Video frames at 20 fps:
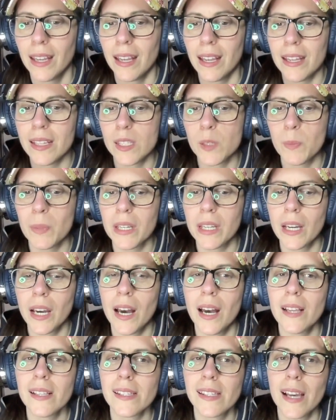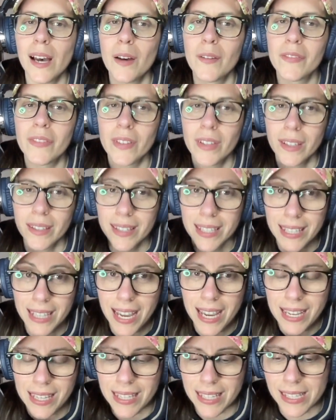it's because of the
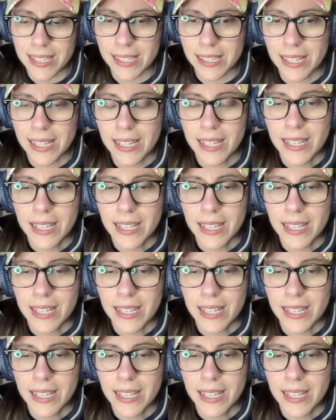Yankees.